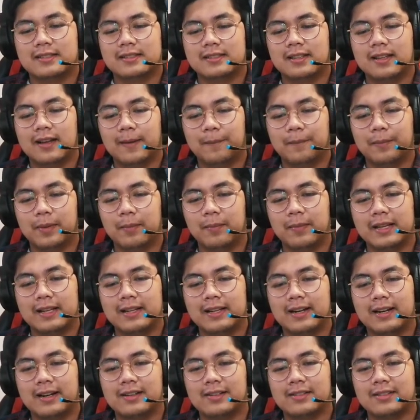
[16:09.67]
Um, the main
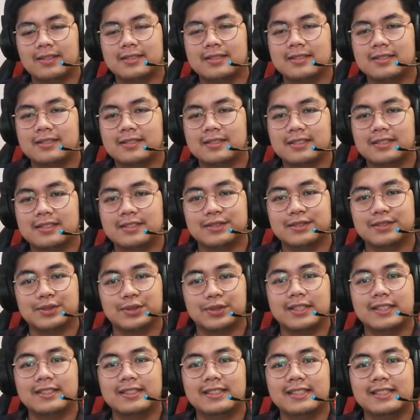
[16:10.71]
character is
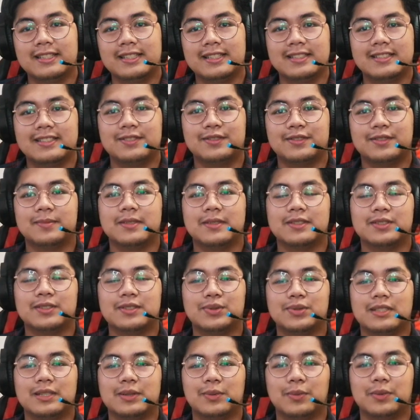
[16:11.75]
Zorn. He is from the
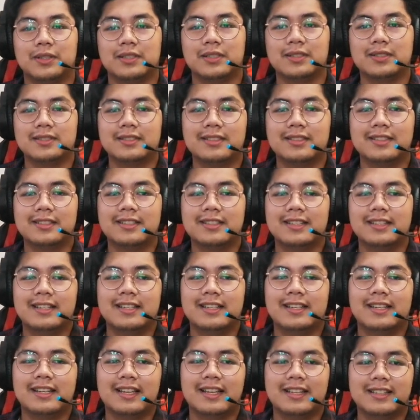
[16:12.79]
2D world,
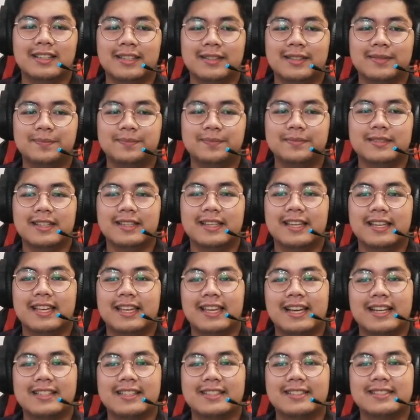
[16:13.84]
and then he
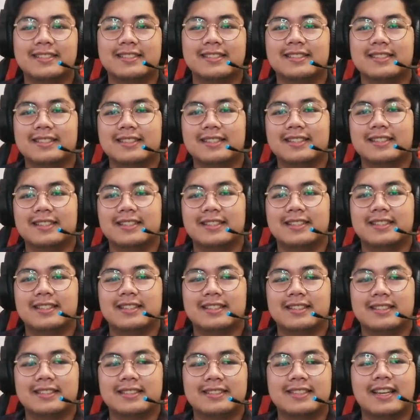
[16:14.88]
has
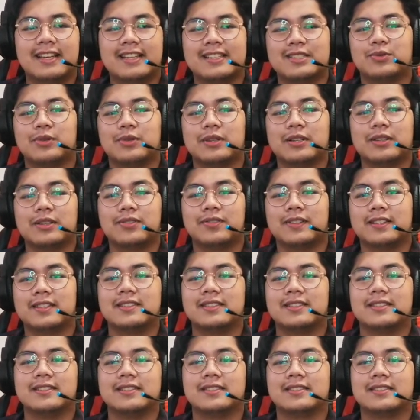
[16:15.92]
his ex-wife
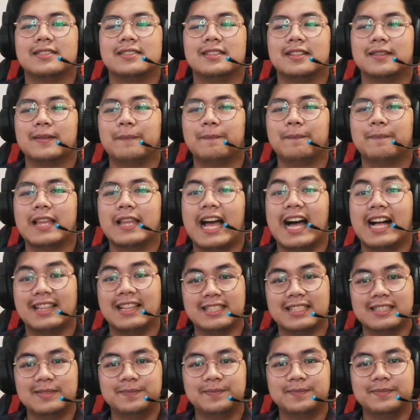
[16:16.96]
and son
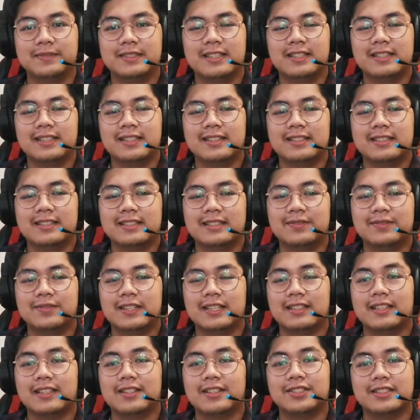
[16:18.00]
Alan living
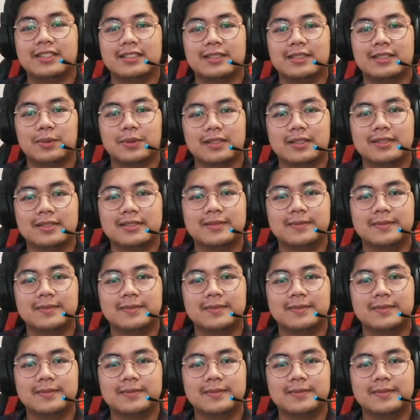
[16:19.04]
in the 3D world.